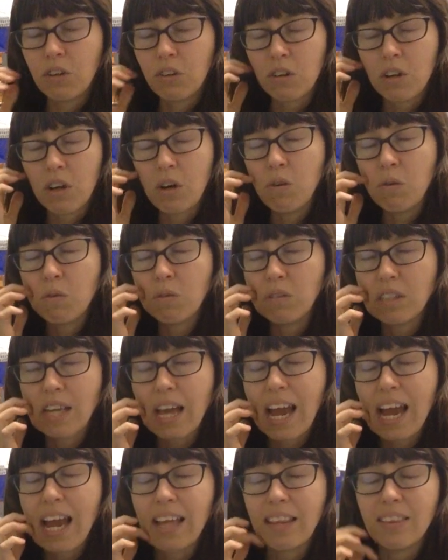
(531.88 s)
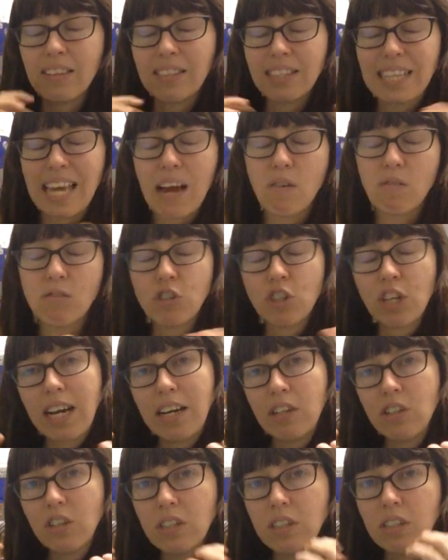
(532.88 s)
your nose and the sound
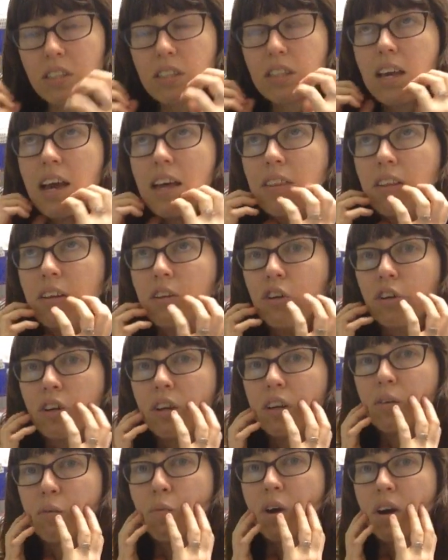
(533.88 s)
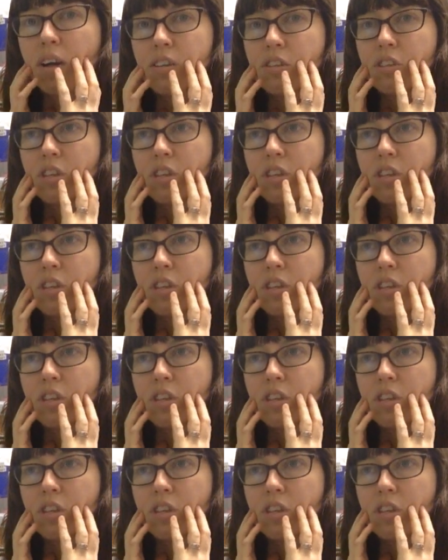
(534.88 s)
changes, then you're going to want